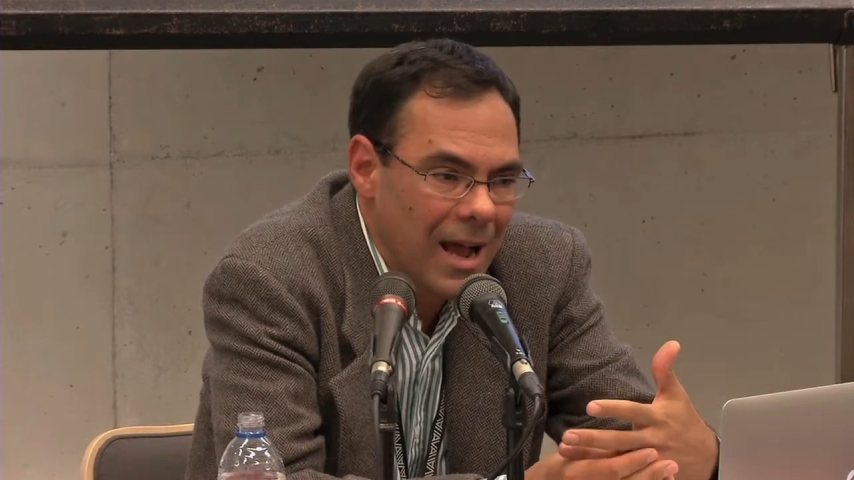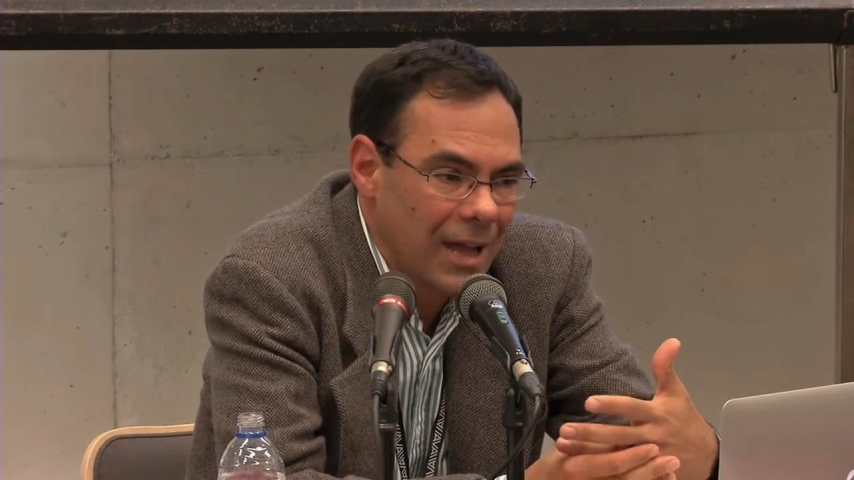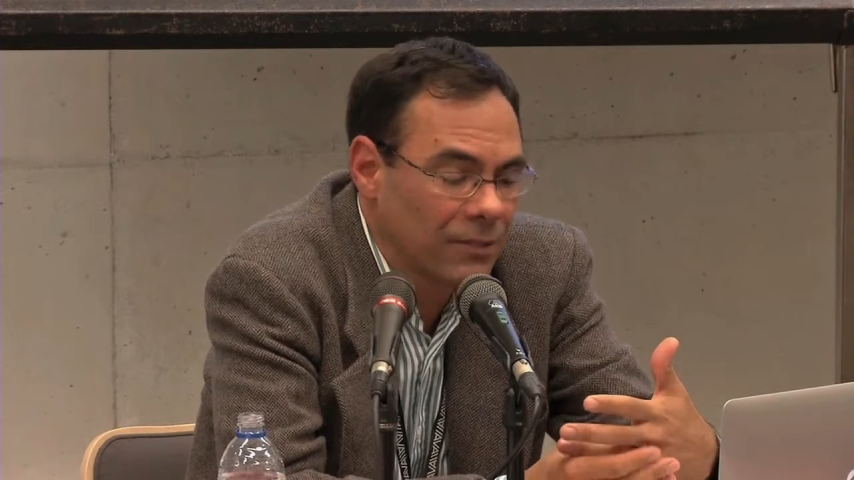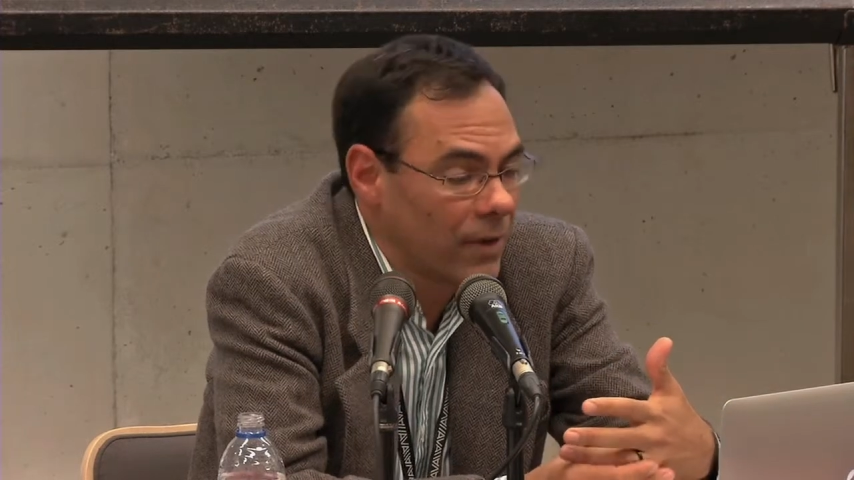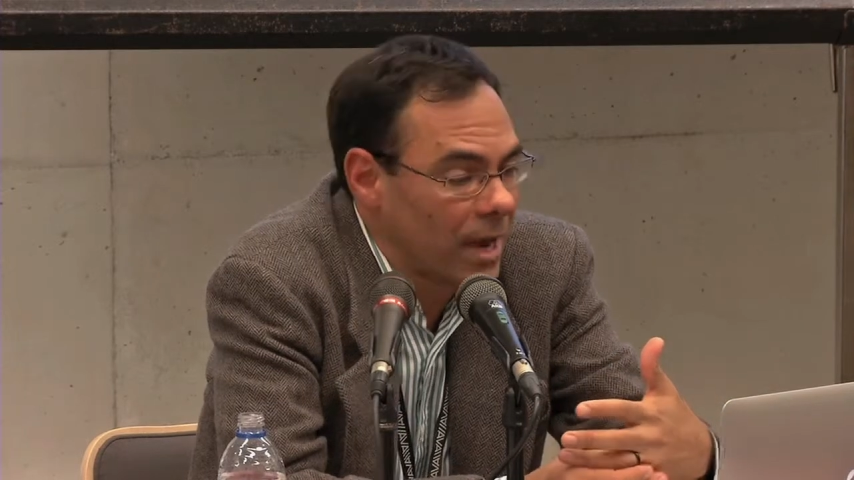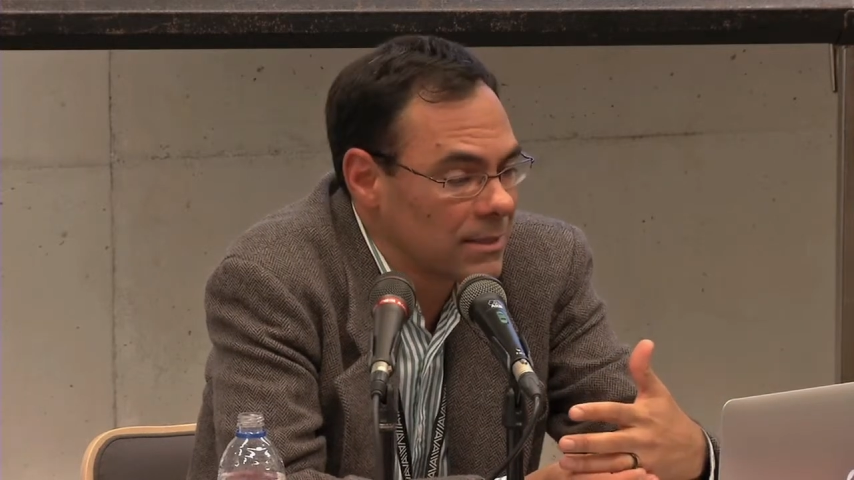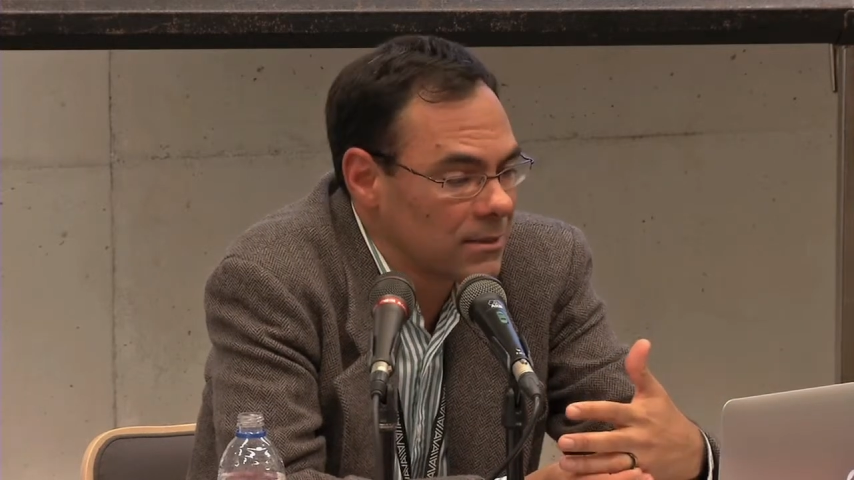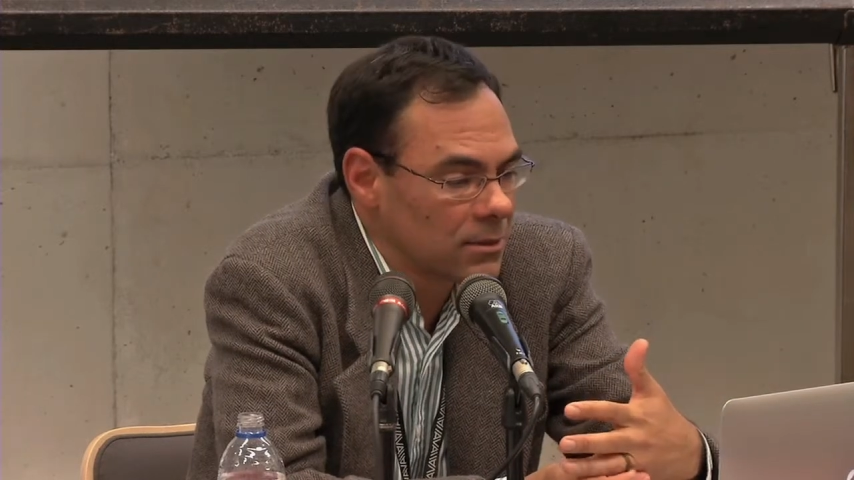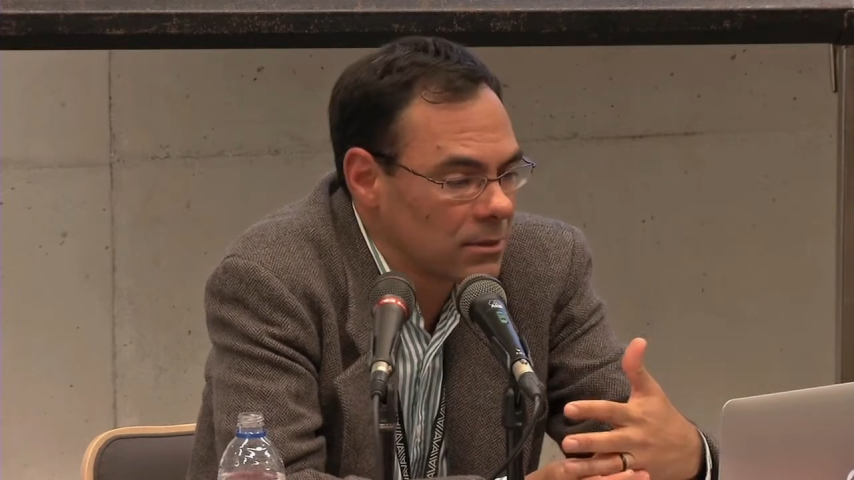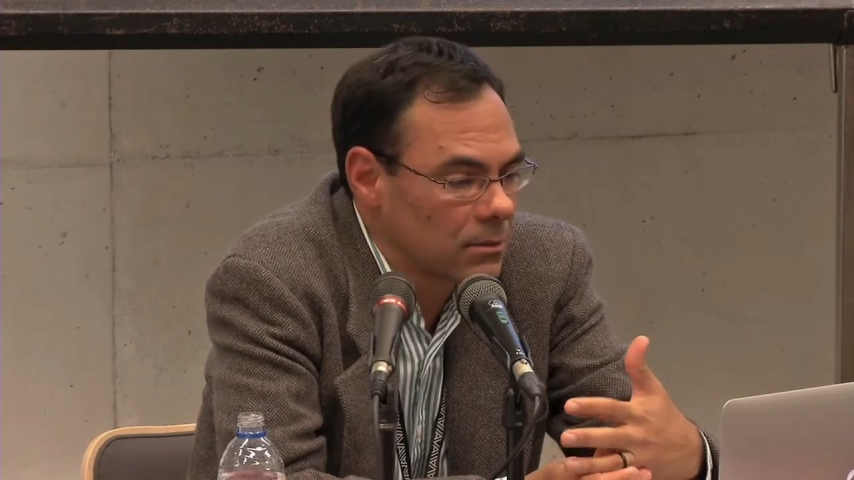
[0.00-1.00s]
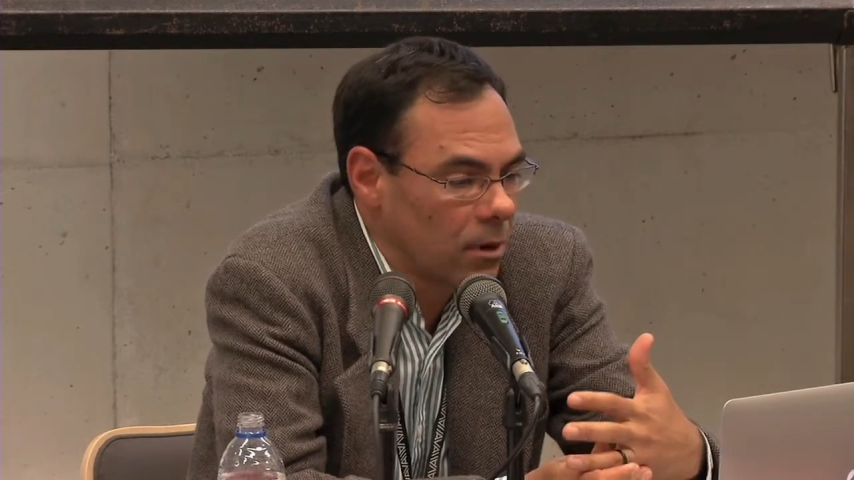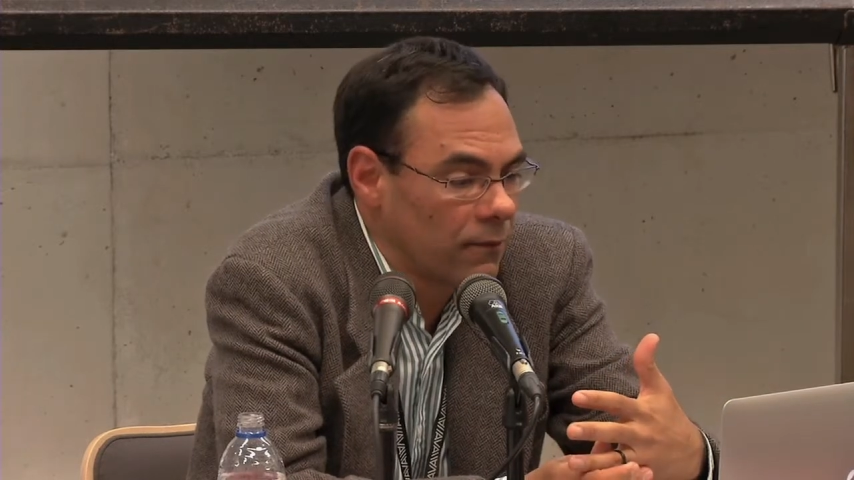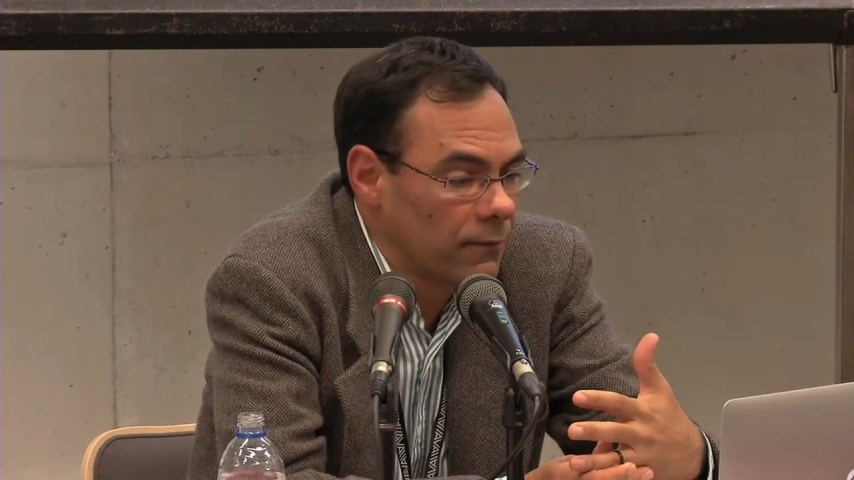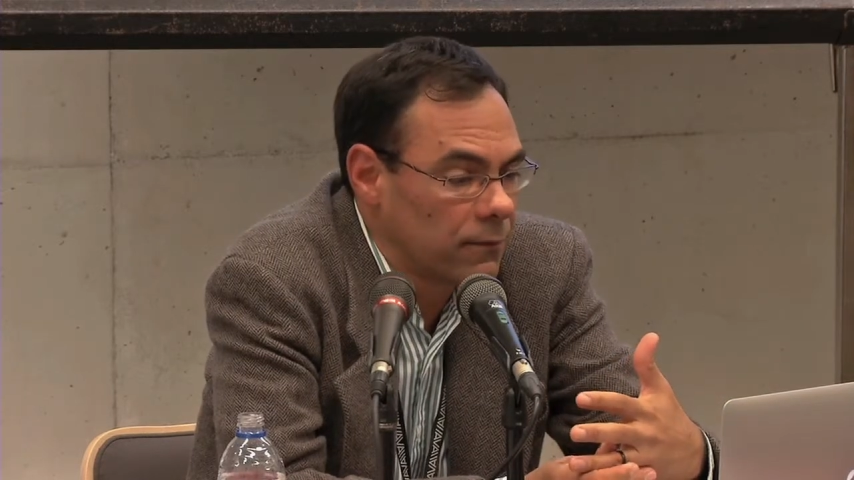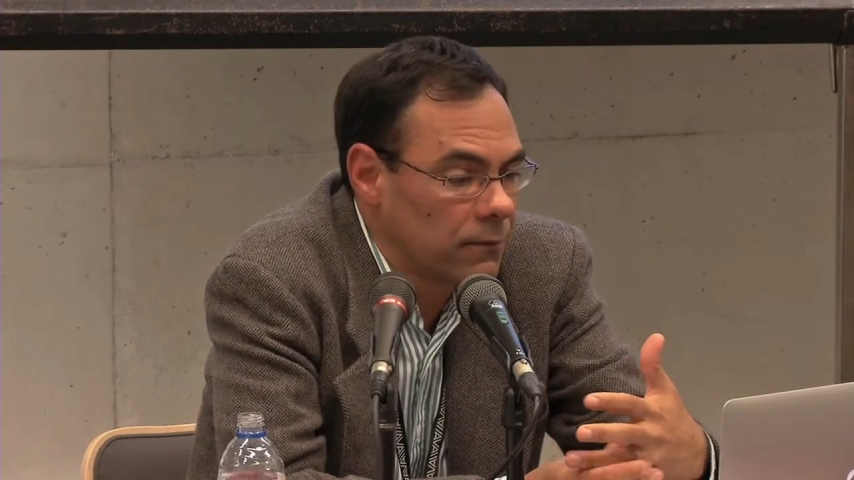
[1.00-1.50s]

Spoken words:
advisor of